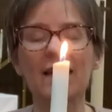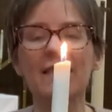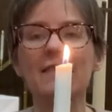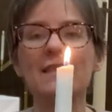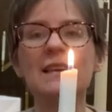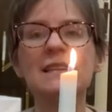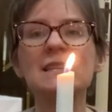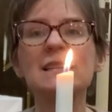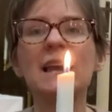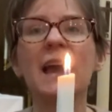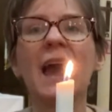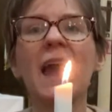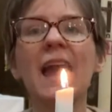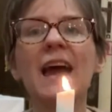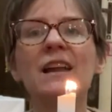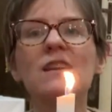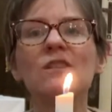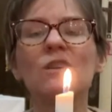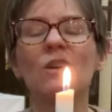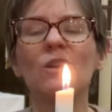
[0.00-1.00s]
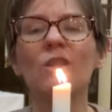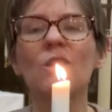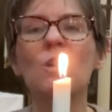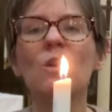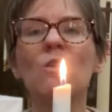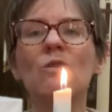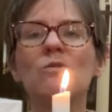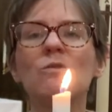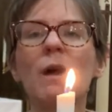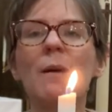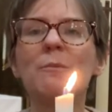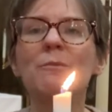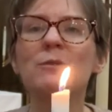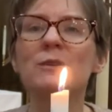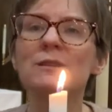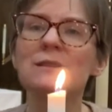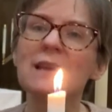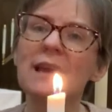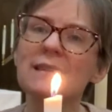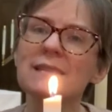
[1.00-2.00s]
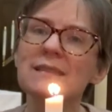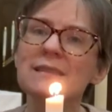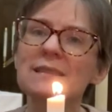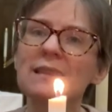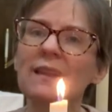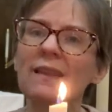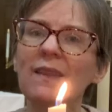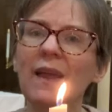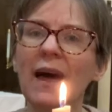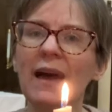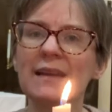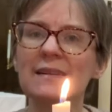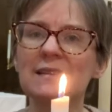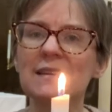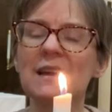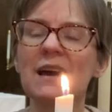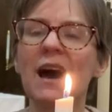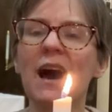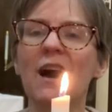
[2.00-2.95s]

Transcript: This candle represents the light